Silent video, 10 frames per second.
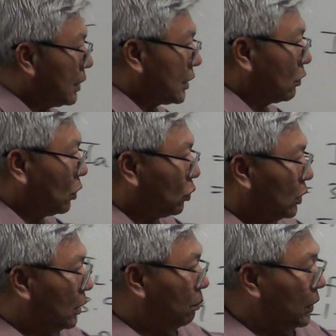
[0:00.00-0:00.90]
is equal to
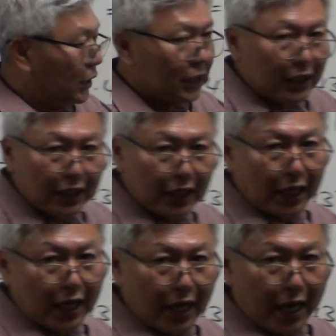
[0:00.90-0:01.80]
EB
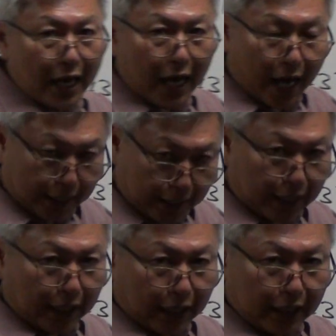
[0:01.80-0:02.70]

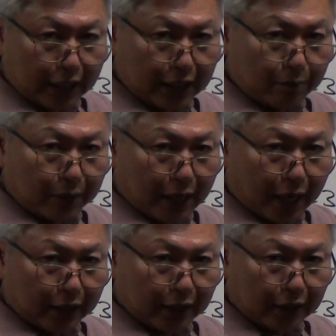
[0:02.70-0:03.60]
IA. EB
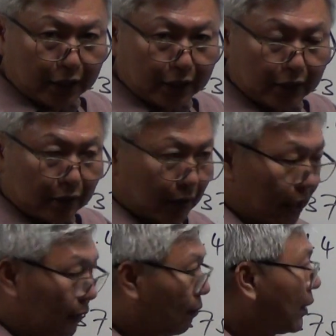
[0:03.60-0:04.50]
IA.
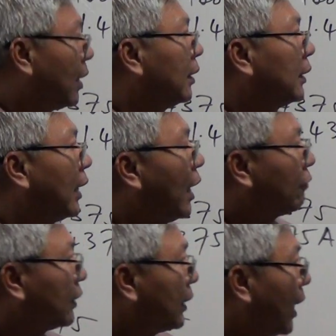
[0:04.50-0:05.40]
Right? Then
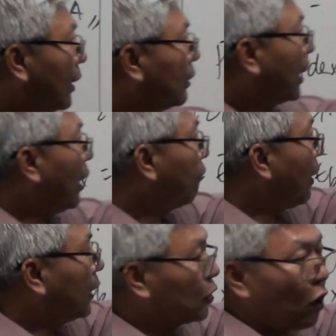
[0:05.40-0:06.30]
after that, can I
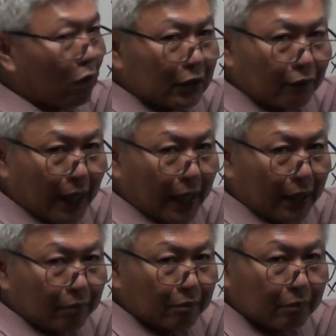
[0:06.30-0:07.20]
find the torque
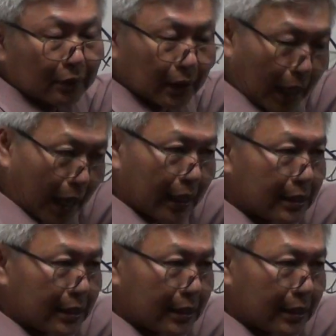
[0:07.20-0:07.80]
developed? Can.